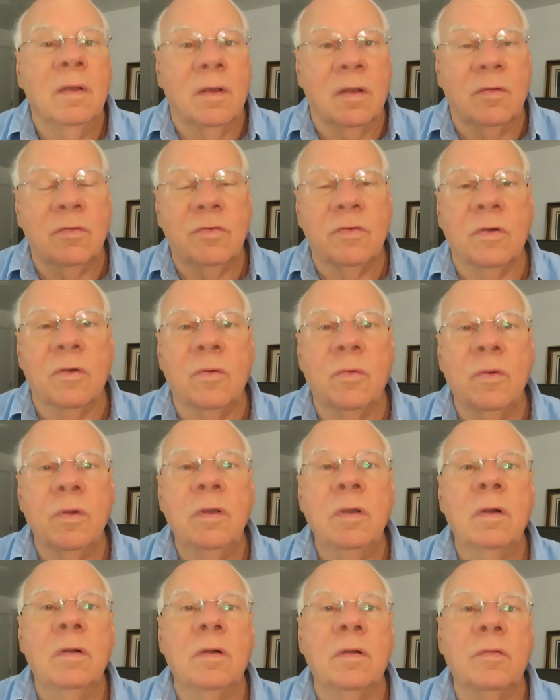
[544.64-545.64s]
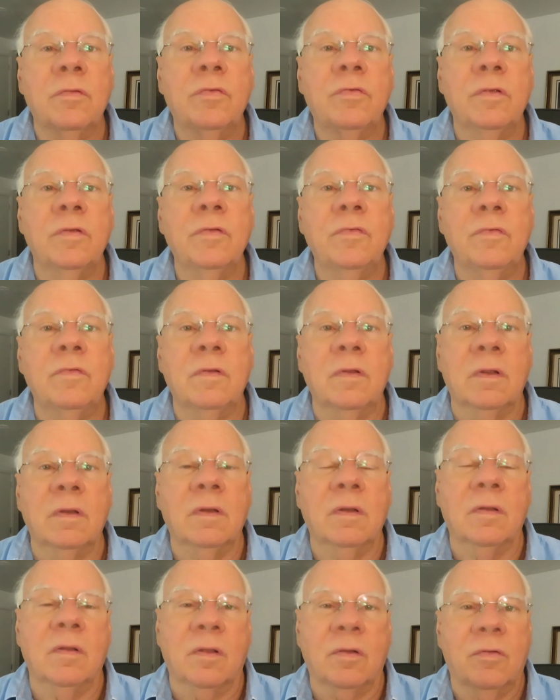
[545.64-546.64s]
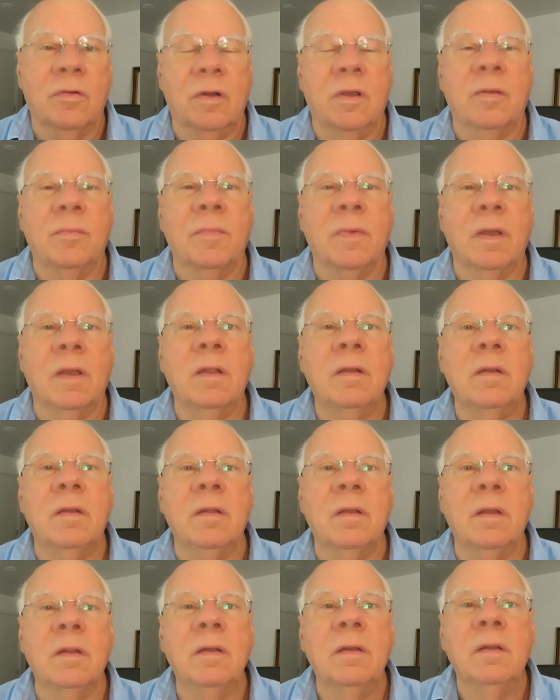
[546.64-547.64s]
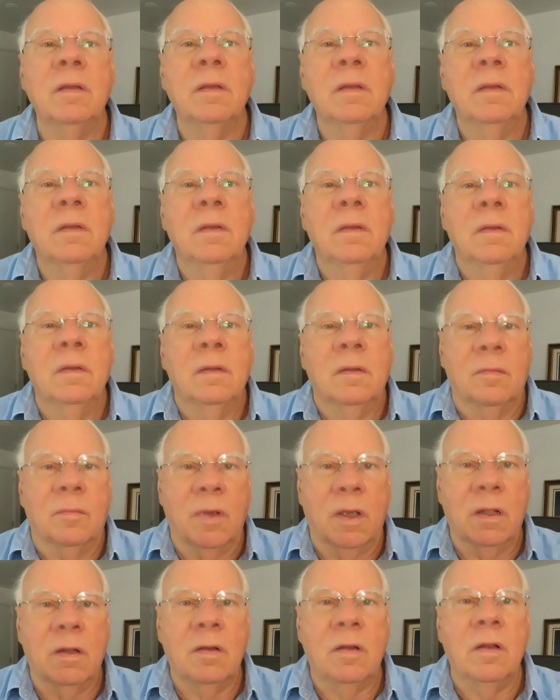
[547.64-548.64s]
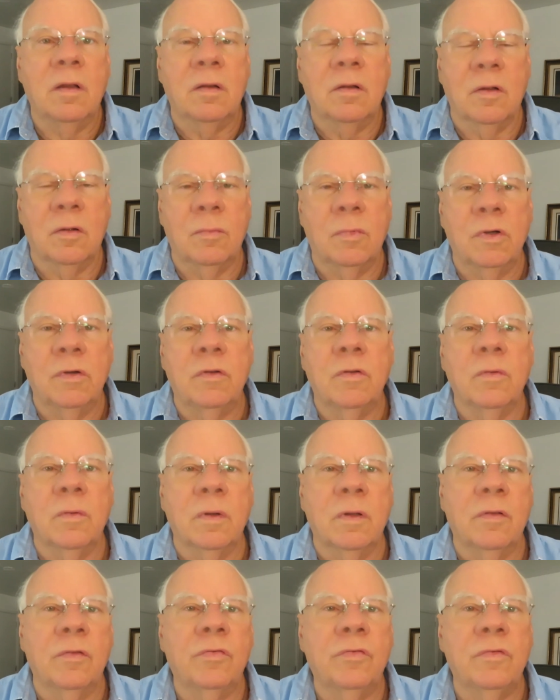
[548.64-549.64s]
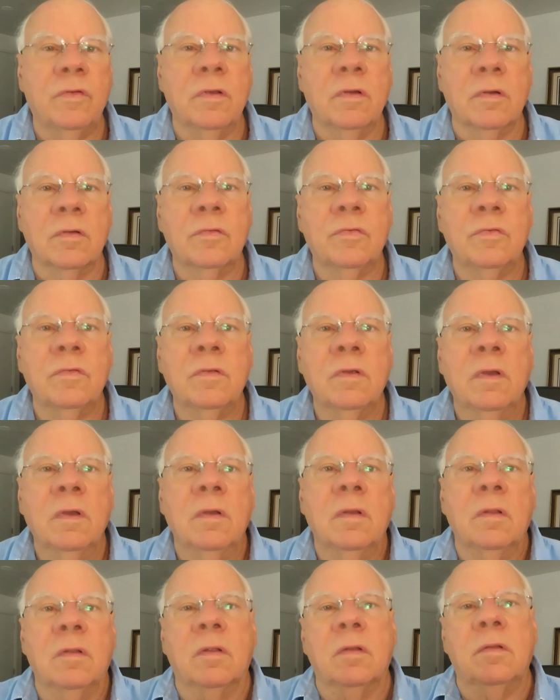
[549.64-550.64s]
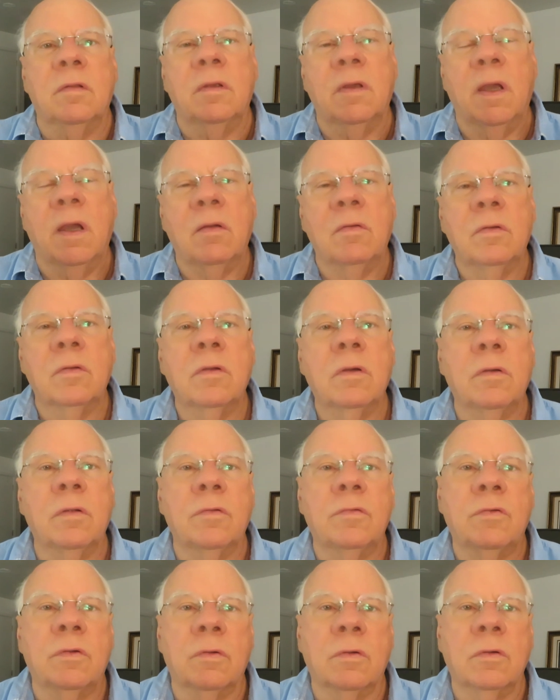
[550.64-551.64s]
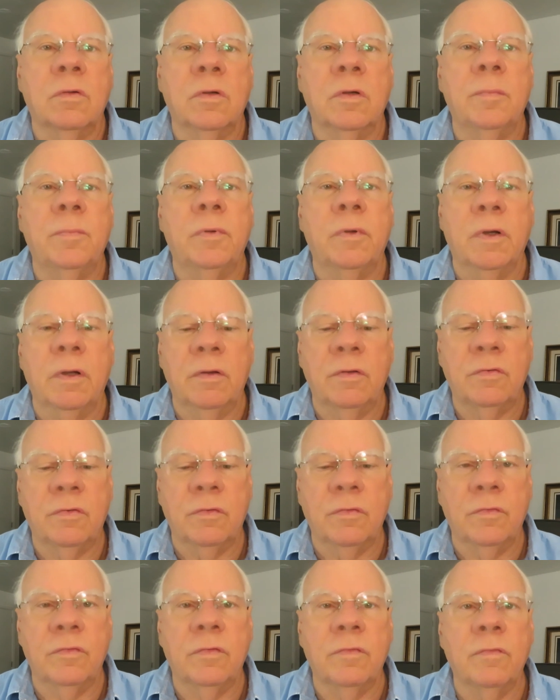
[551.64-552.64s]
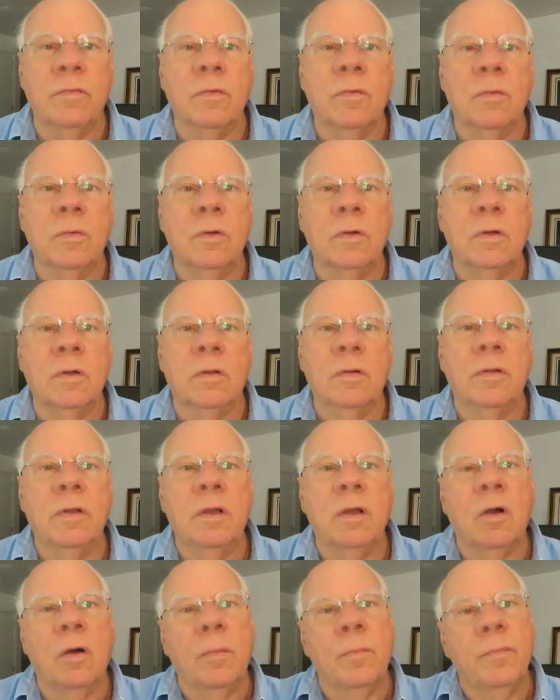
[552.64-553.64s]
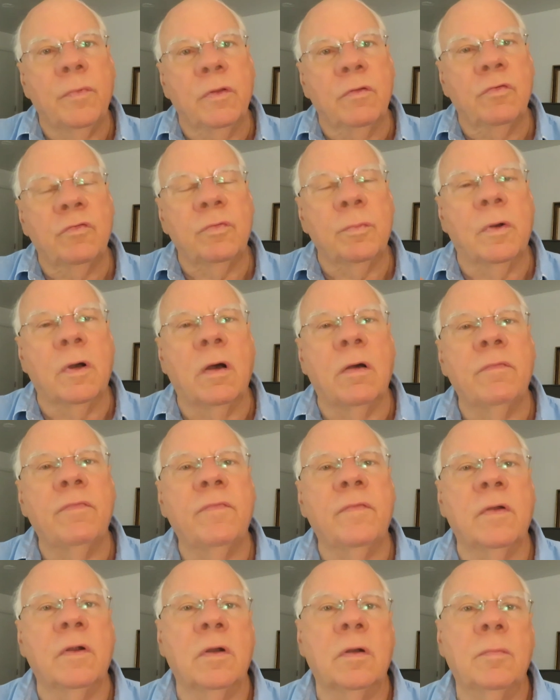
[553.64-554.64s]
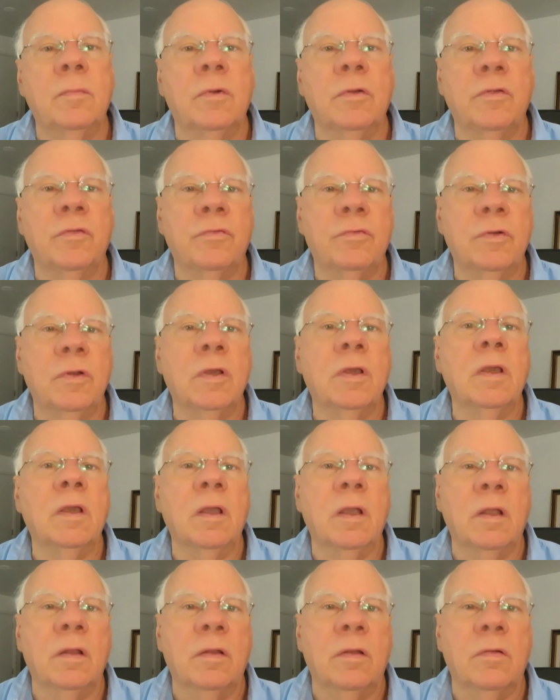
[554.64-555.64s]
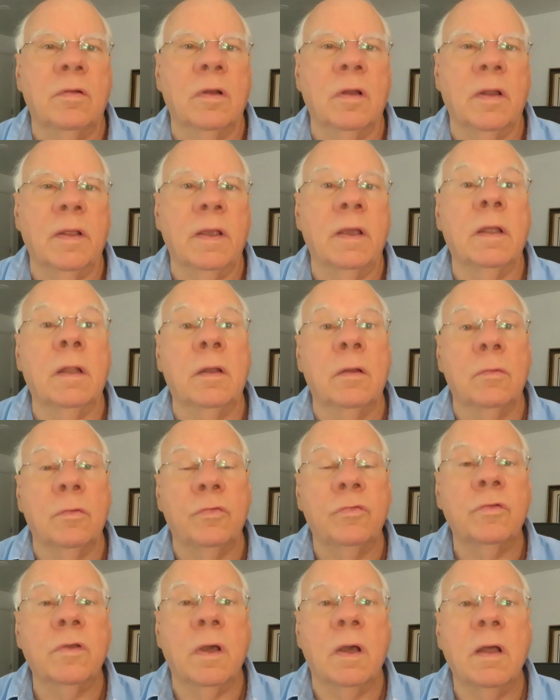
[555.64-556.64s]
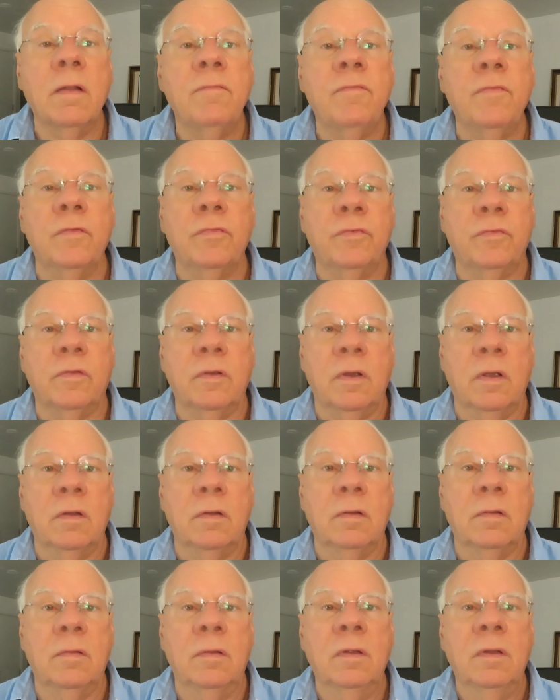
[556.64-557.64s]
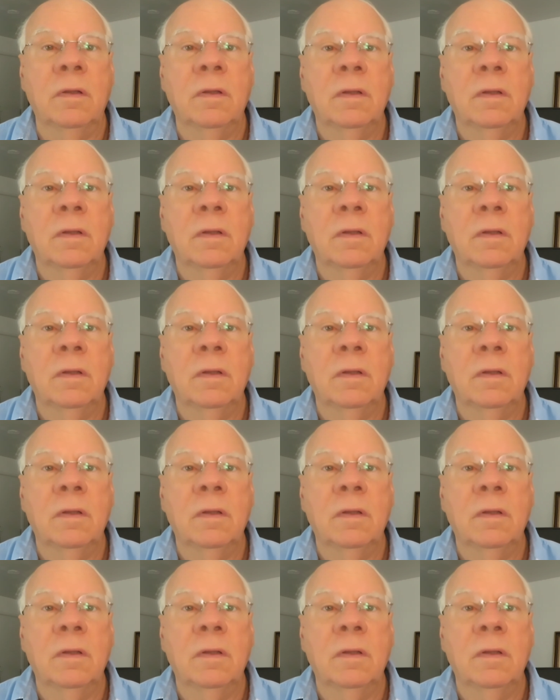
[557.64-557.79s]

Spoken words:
And so we are insisting in the Great Mandate number 26, that the agricultural corporations of the world help the small farmers regain their land that was confiscated